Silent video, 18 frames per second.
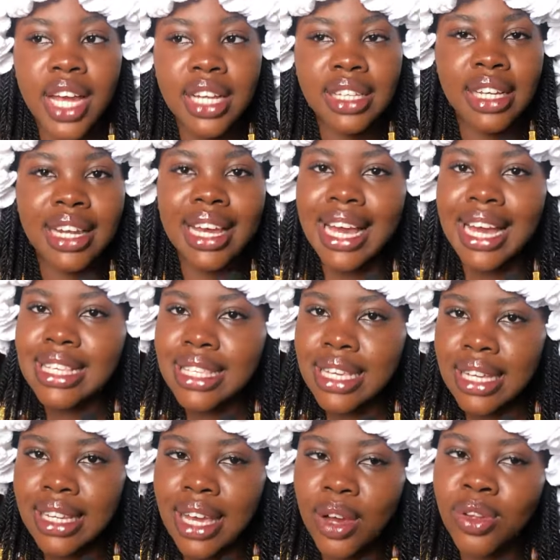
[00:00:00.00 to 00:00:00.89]
and then like i
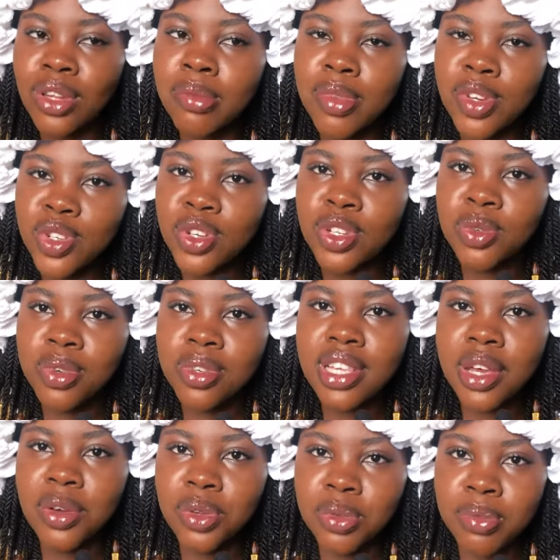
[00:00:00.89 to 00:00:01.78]
said i only mentioned the
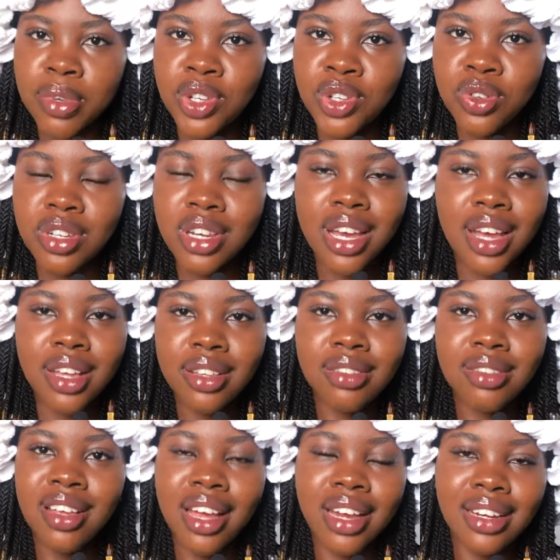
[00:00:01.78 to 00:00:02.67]
ones i could mention there,
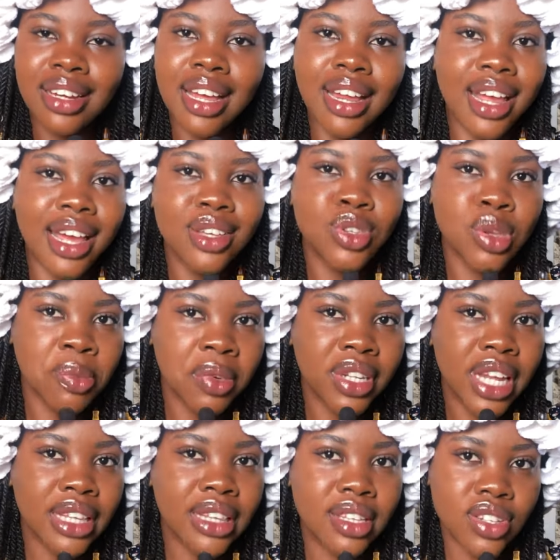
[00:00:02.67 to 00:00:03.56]
there, there are like some
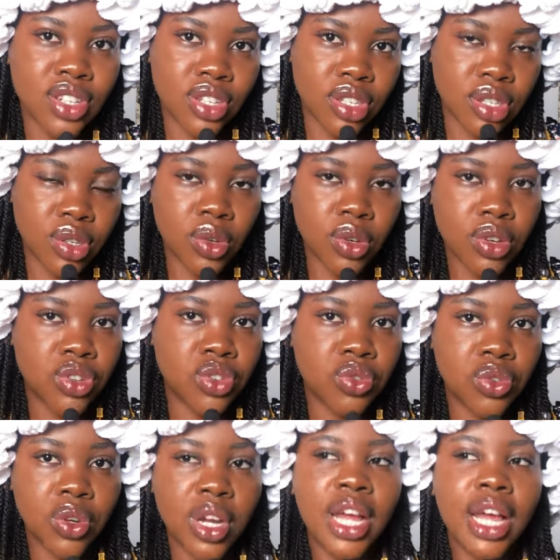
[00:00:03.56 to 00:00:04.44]
other things she still go
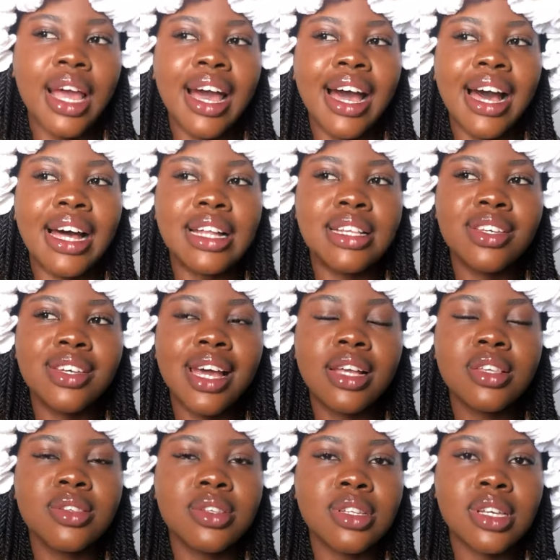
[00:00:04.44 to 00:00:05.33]
through and she
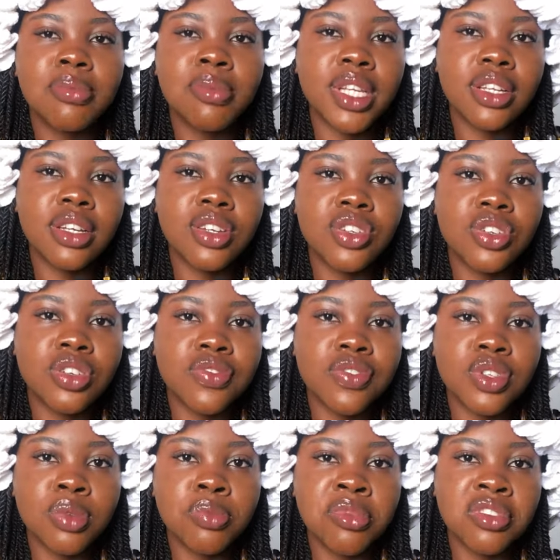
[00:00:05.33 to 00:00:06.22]
has to take medications
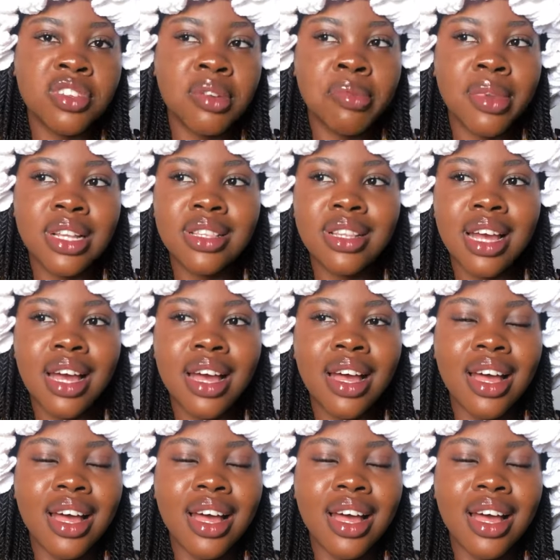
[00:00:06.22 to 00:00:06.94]
for some of them and